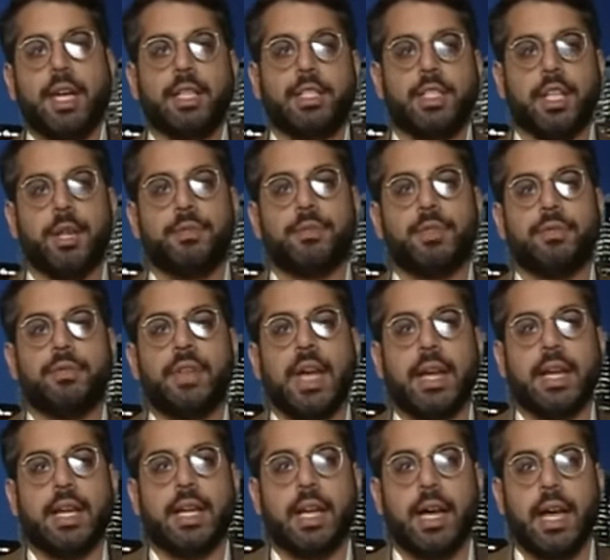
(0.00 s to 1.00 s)
in terms of
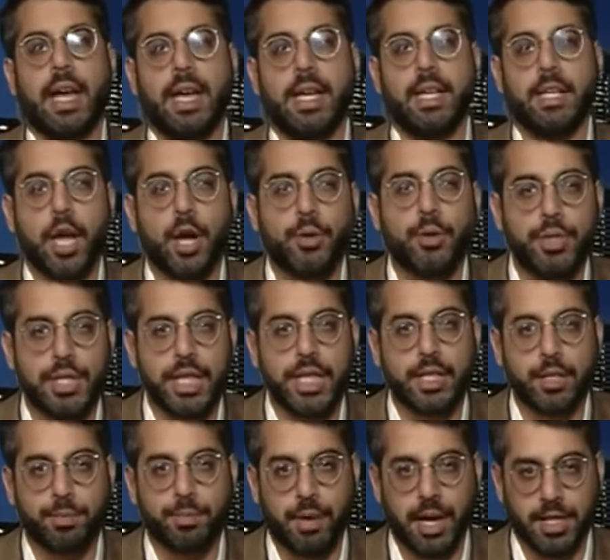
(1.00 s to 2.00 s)
getting a no
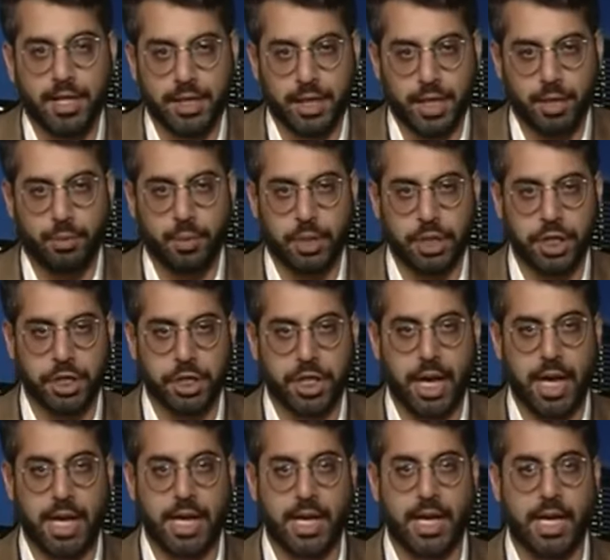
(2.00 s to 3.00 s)
deal Brexit, which is
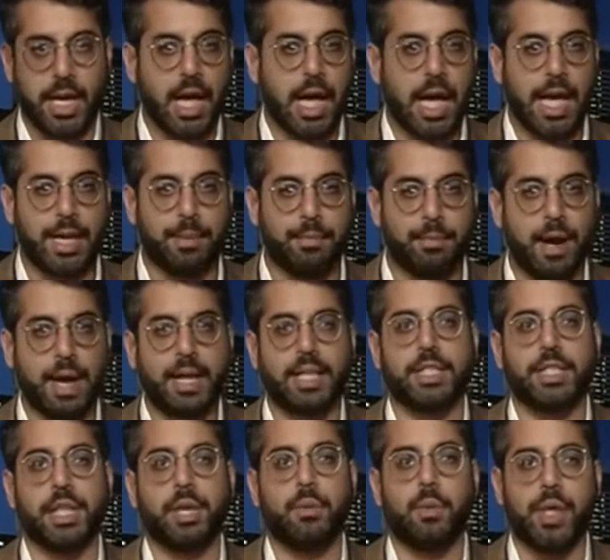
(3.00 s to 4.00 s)
a, a
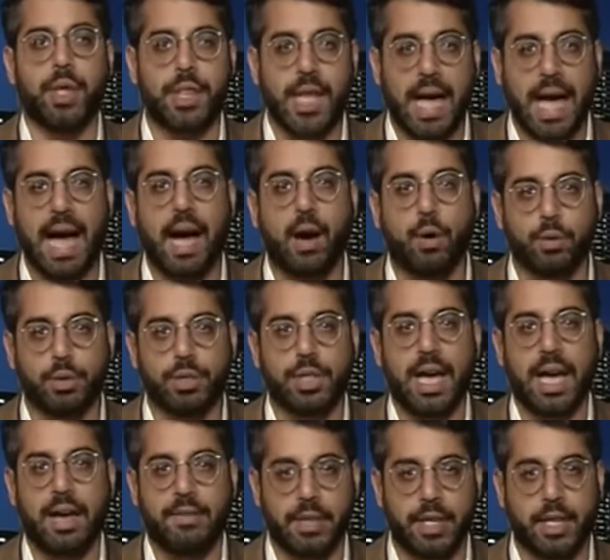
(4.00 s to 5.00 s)
Brexit without
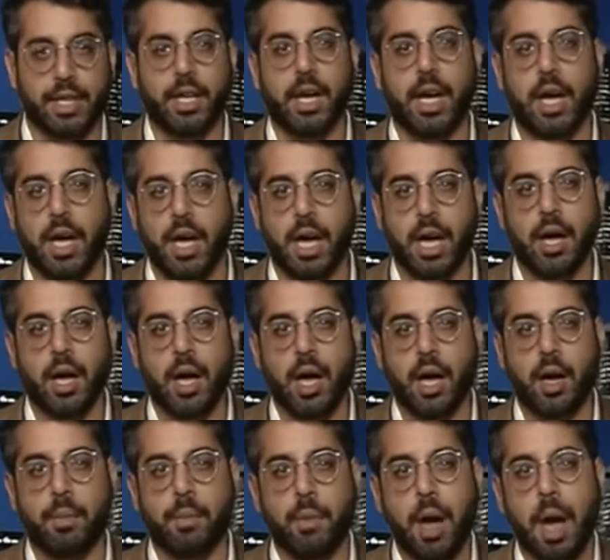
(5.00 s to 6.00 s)
having a,
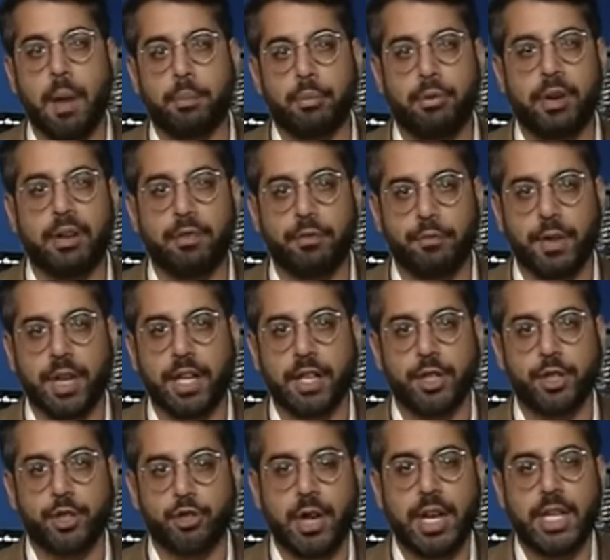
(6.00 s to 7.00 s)
a, a,
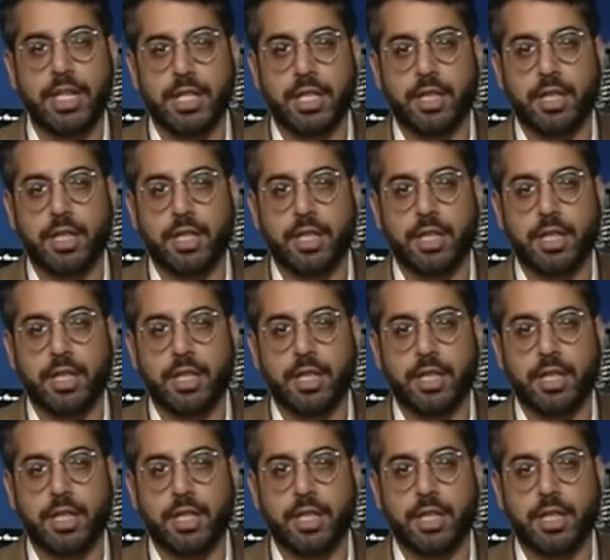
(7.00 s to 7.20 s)
prefigured trade